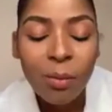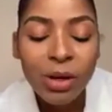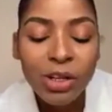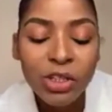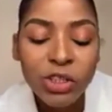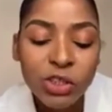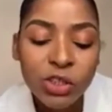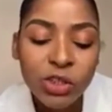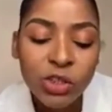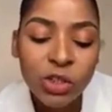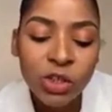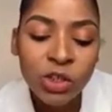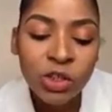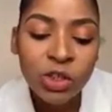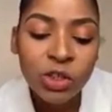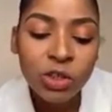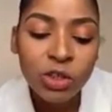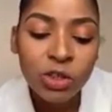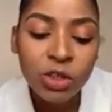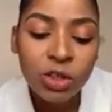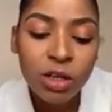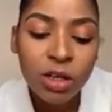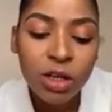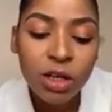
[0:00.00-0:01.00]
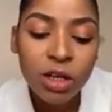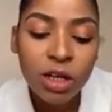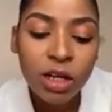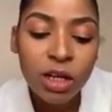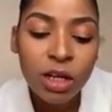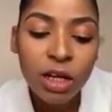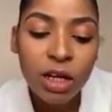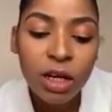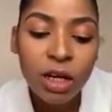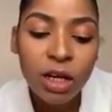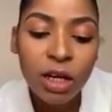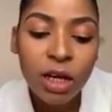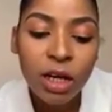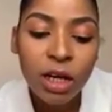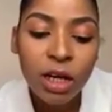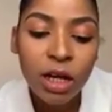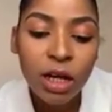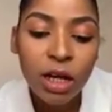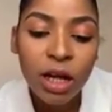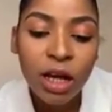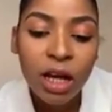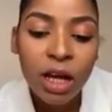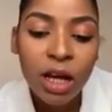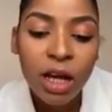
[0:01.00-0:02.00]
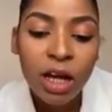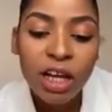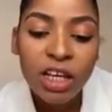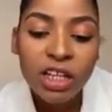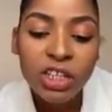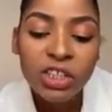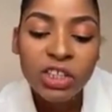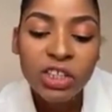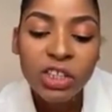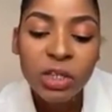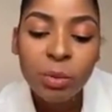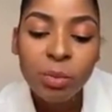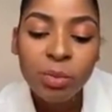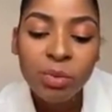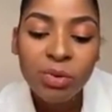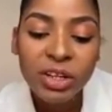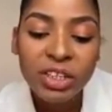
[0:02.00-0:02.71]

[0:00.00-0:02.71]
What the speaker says: But you know, she